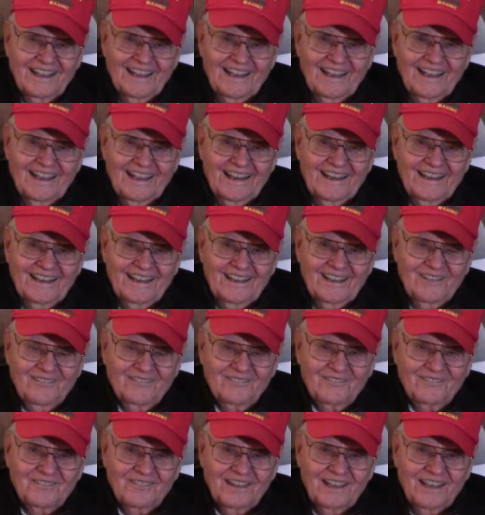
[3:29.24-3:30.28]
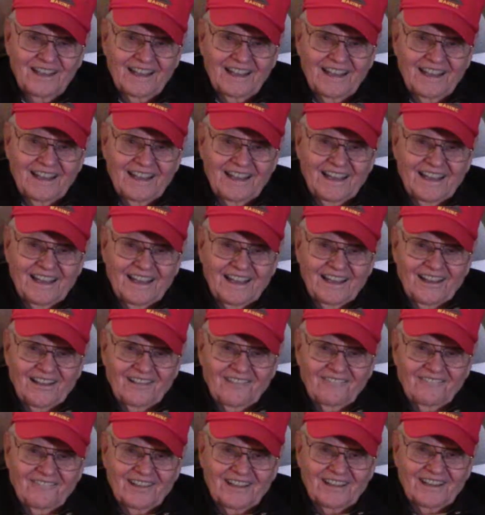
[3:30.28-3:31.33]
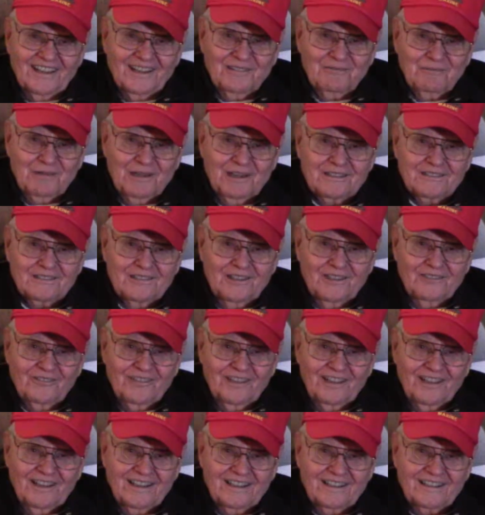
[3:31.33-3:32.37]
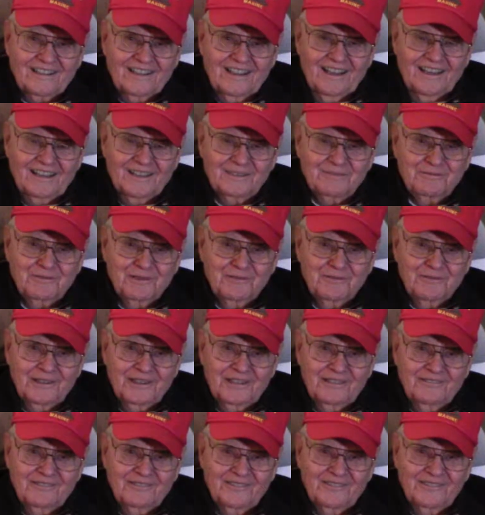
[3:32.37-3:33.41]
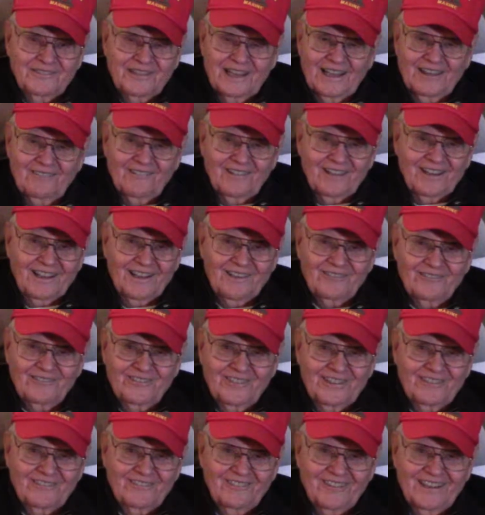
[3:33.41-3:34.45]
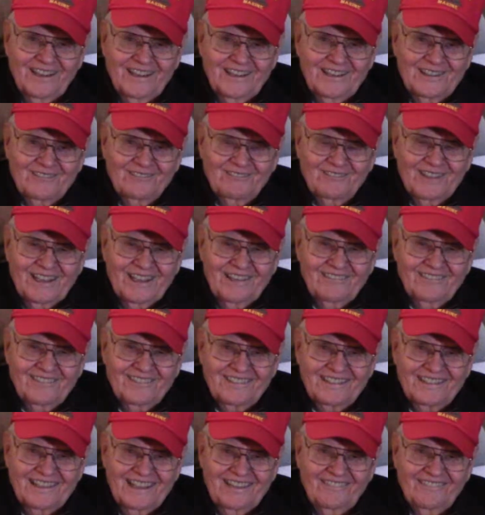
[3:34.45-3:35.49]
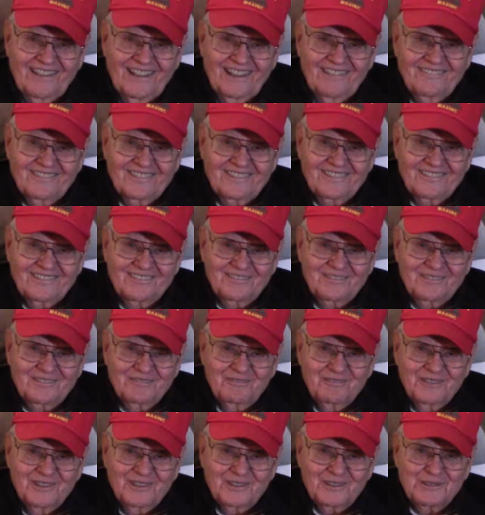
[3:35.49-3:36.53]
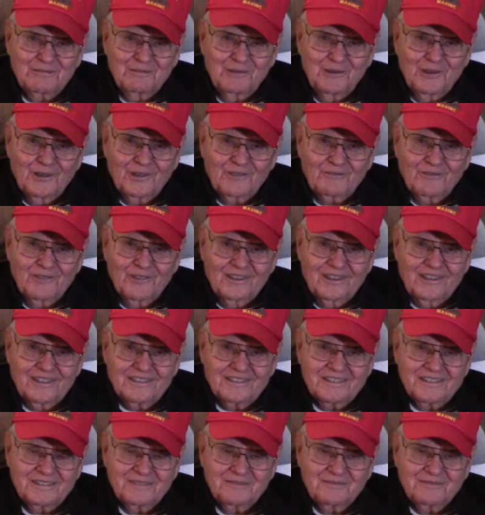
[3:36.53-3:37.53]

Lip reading: And we got bucked off a lot of times, but we would have a lot of fun riding them. It was a real sport for us.